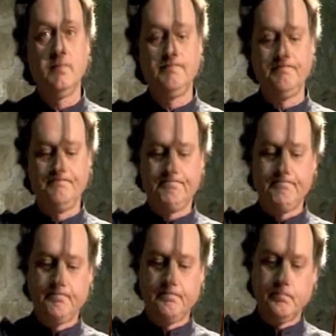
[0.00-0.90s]
Why the
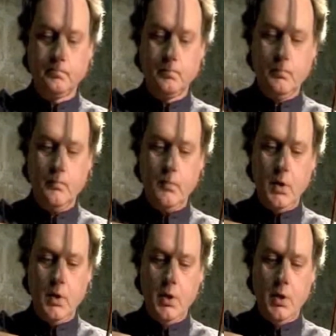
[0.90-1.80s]
middle finger
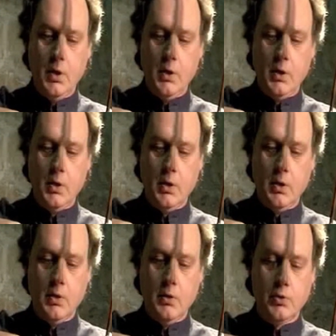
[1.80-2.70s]
and not another?
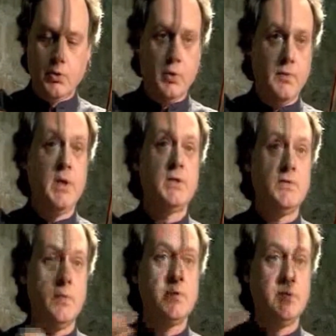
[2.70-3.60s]

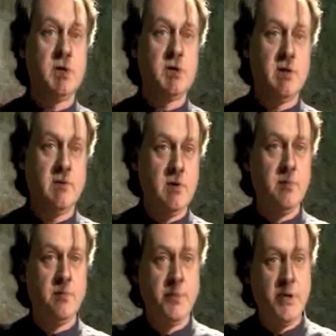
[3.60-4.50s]
The answer is simple.